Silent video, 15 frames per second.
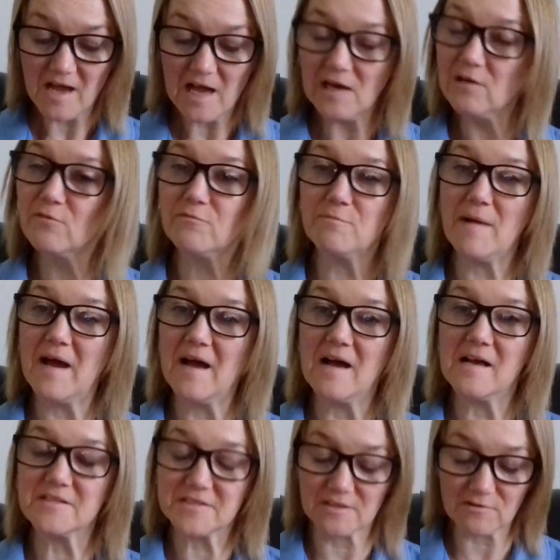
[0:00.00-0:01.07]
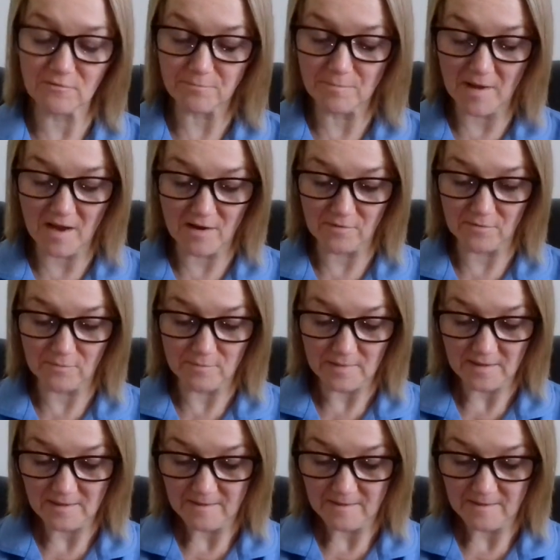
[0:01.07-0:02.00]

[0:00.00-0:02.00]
I love my house. I love my home.